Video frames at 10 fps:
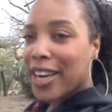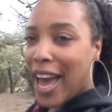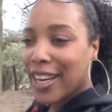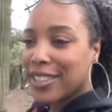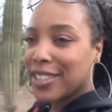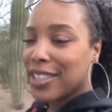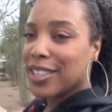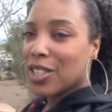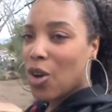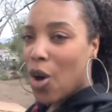
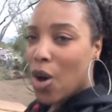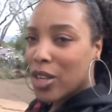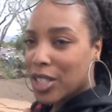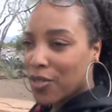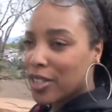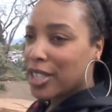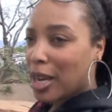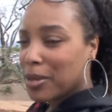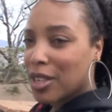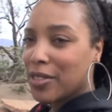cactuses and all different
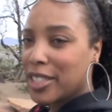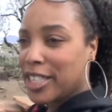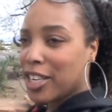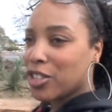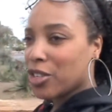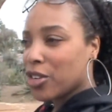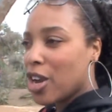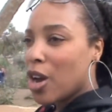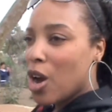types of desert.